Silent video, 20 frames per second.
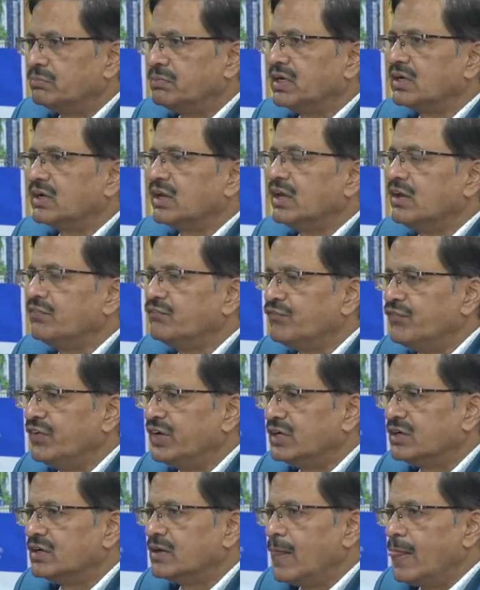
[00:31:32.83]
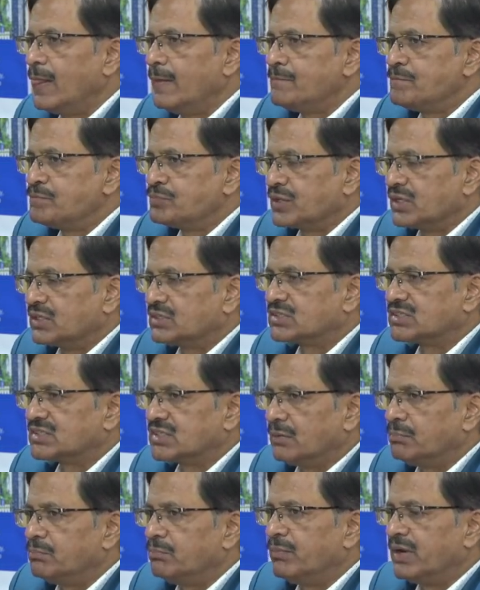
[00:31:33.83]
But if it
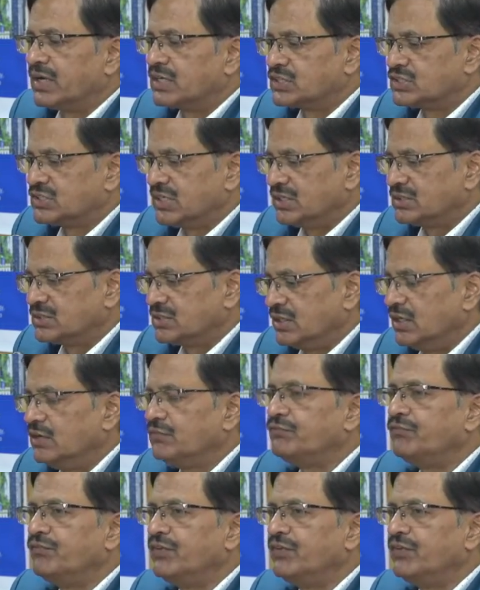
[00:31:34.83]
submerges, if